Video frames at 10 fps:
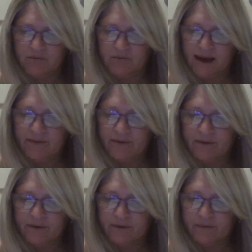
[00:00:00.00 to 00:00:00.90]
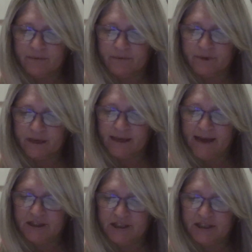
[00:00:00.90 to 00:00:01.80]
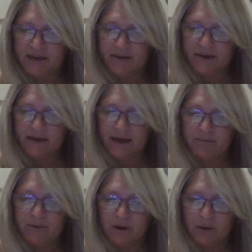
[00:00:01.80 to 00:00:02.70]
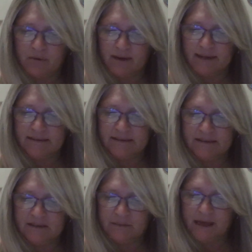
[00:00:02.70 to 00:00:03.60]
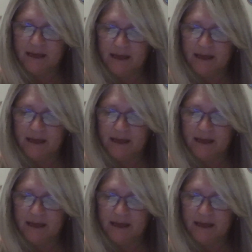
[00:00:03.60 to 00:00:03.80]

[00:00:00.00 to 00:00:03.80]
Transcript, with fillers: Rather, the reactionary and polarized system